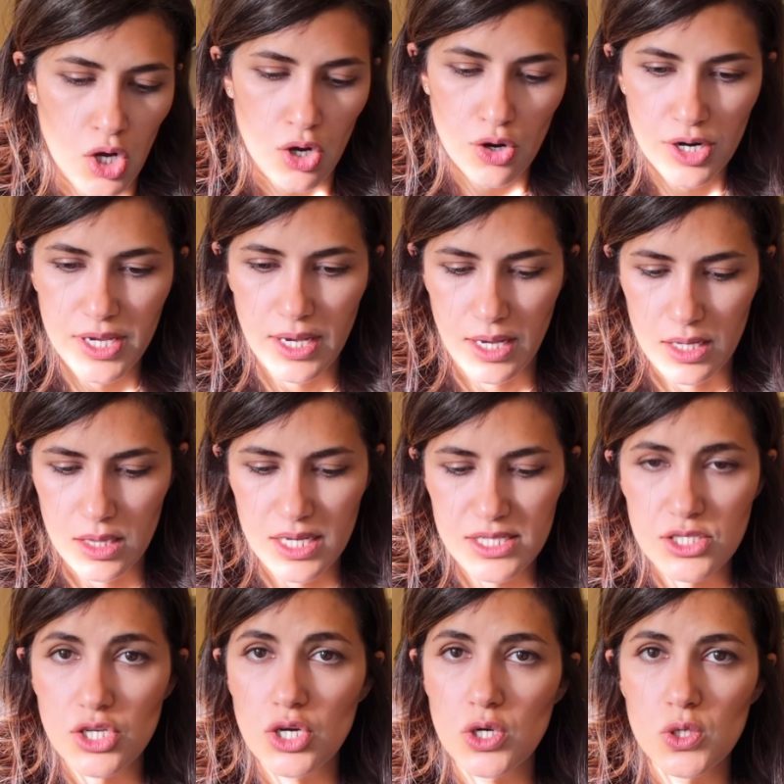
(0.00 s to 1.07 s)
Okay,
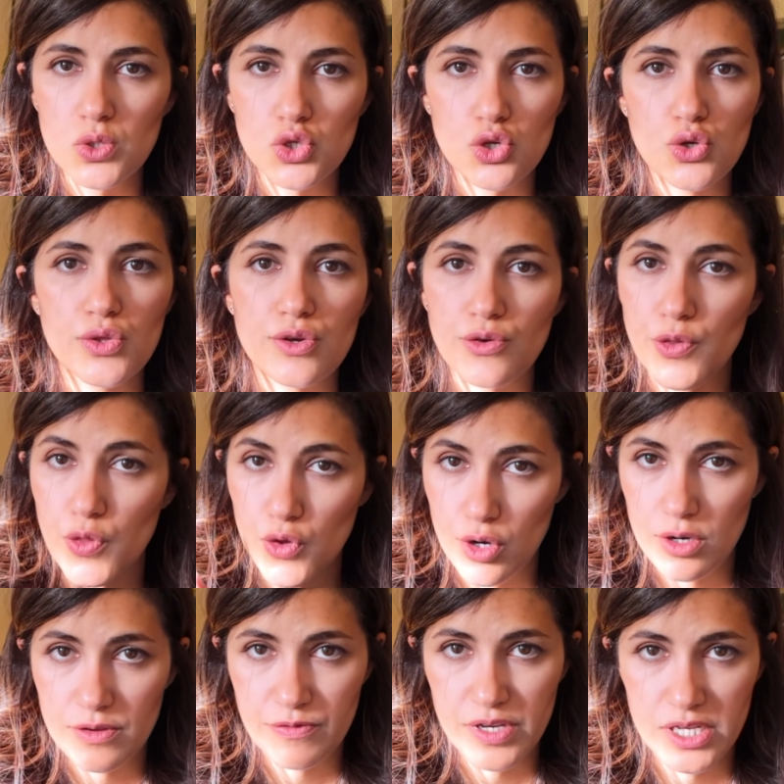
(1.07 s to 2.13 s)
let's go to the
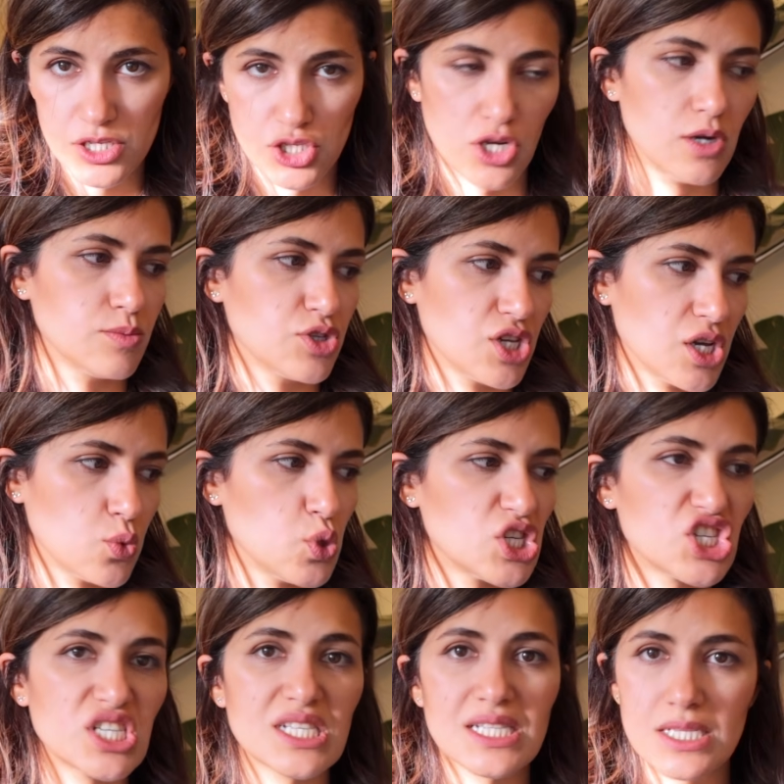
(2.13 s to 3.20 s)
third finish object,
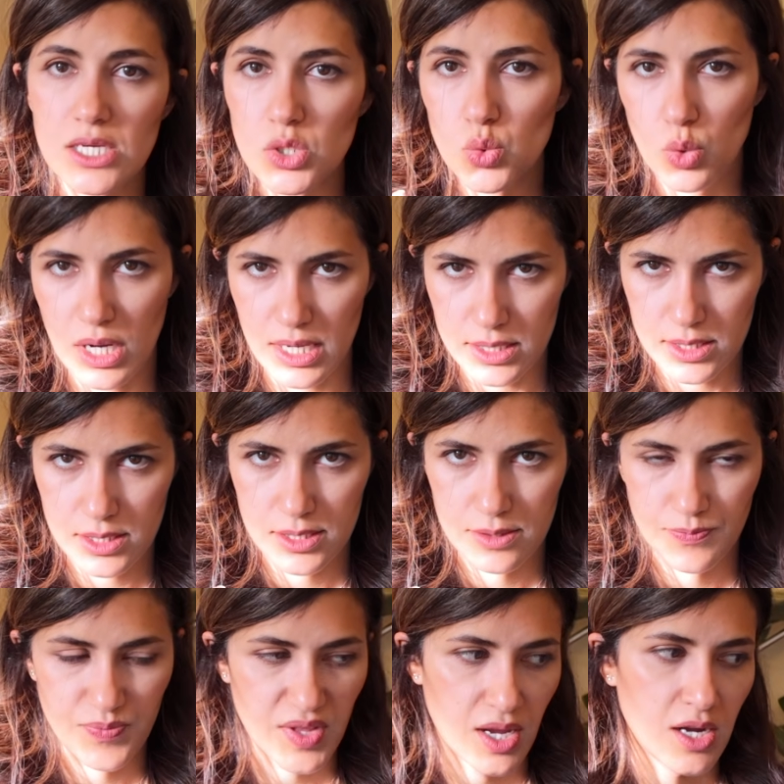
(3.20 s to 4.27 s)
which is still wet.
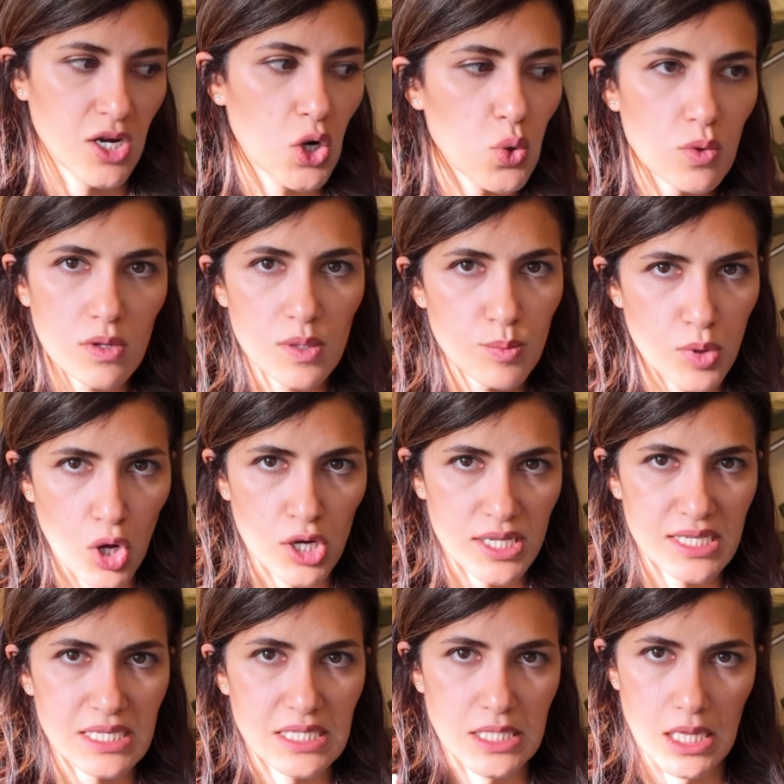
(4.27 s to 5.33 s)
I only
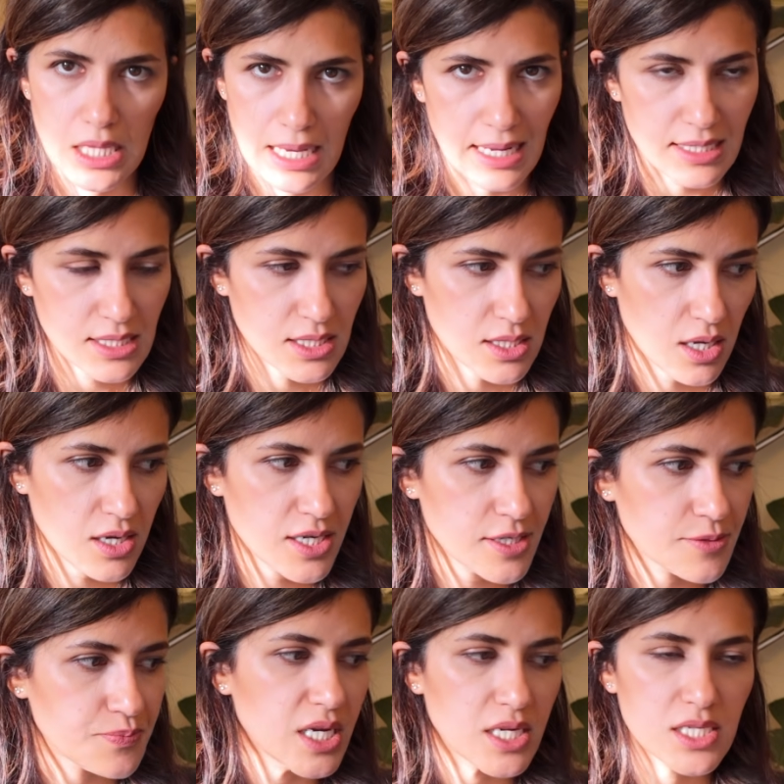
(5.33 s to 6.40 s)
blocked this last
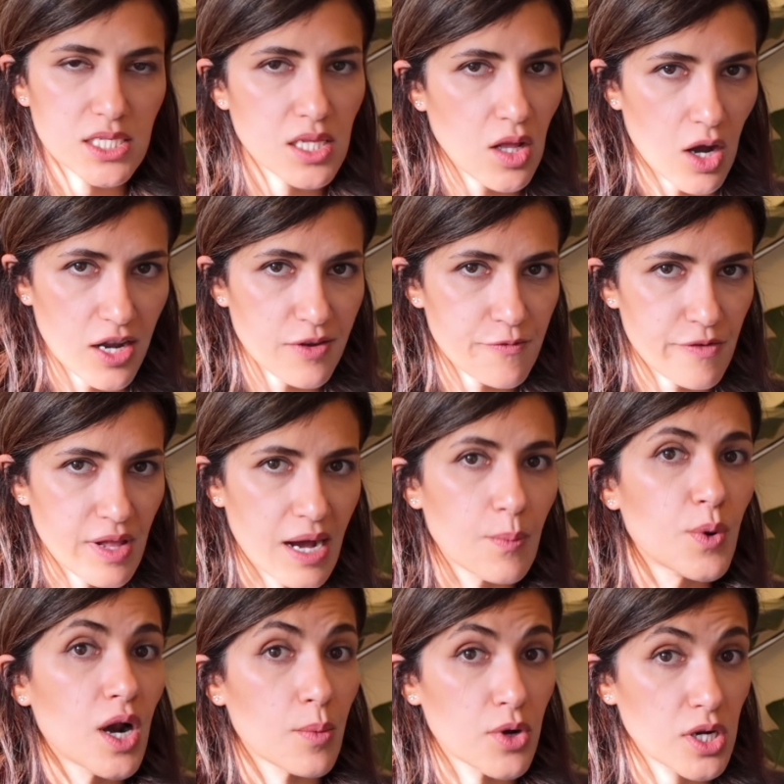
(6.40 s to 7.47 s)
night and it's lying flat,
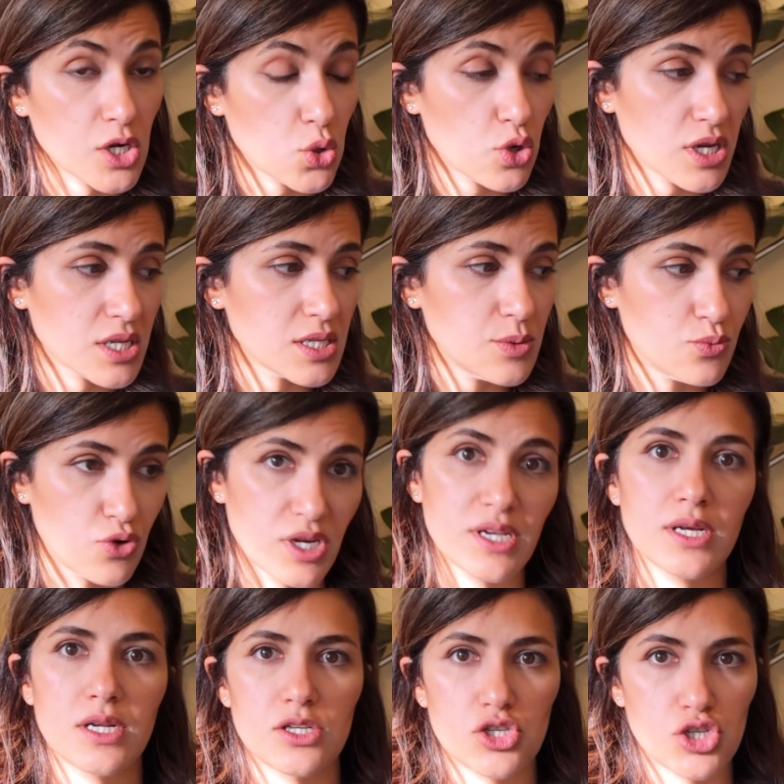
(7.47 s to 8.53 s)
but I'm going to quickly bring
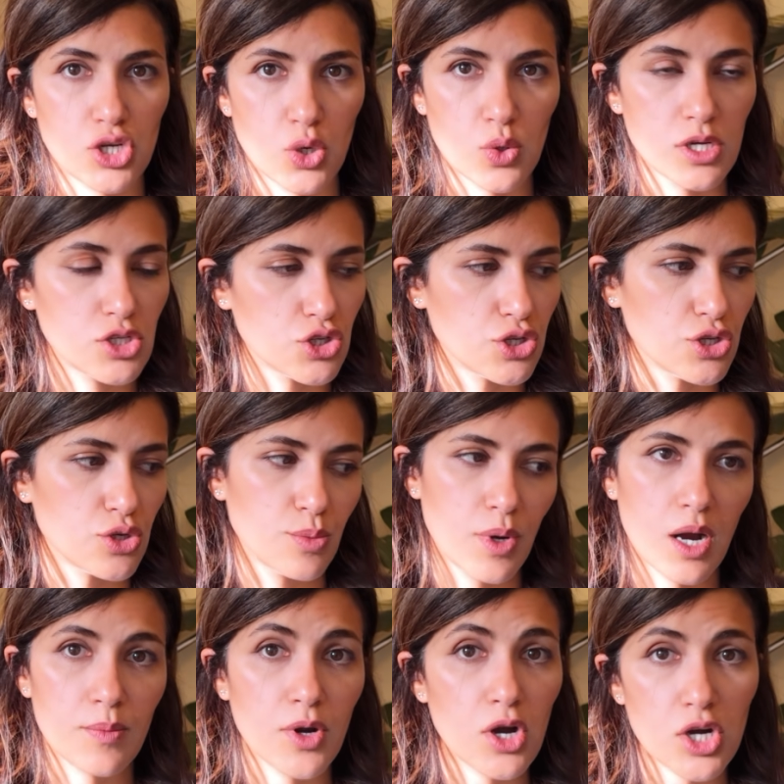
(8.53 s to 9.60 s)
it and show it to you. But
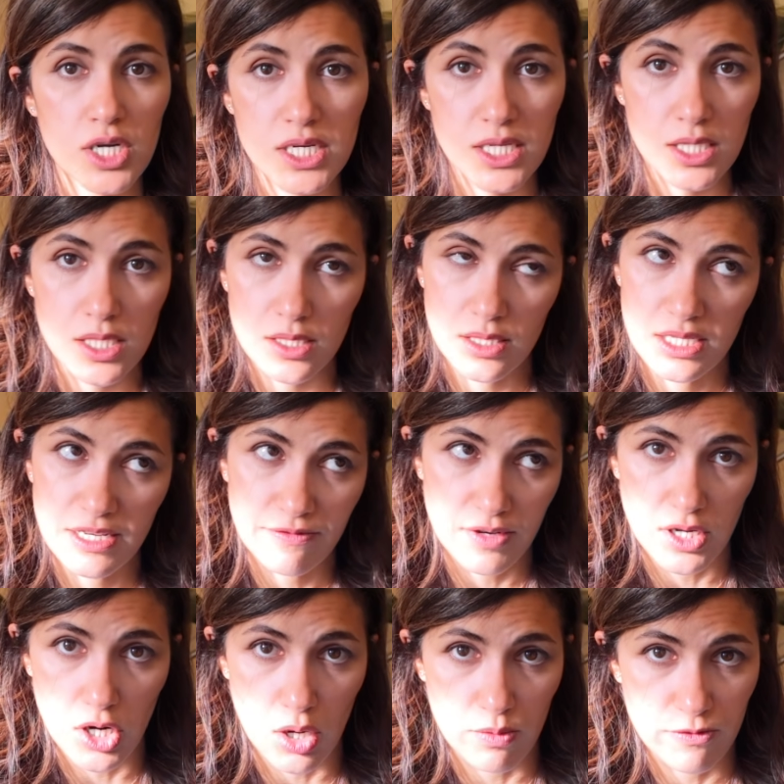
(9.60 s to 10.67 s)
I'm not going to leave
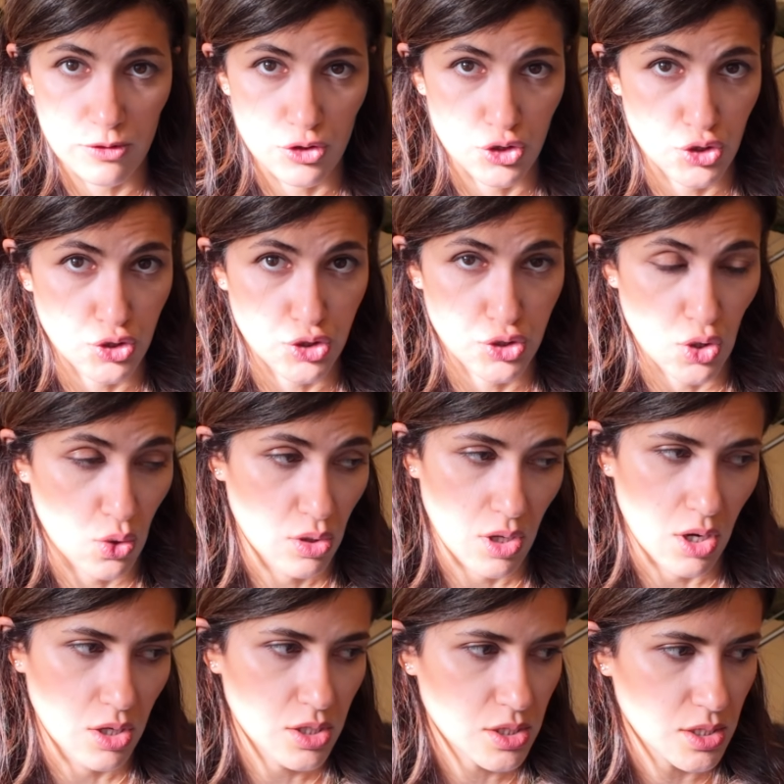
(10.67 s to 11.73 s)
it up for so
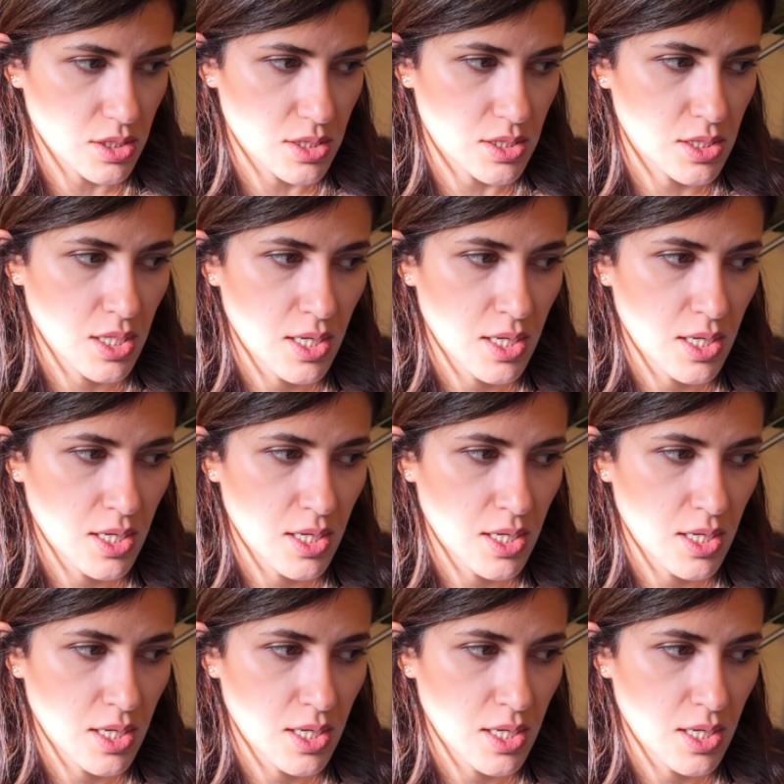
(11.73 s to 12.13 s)
long because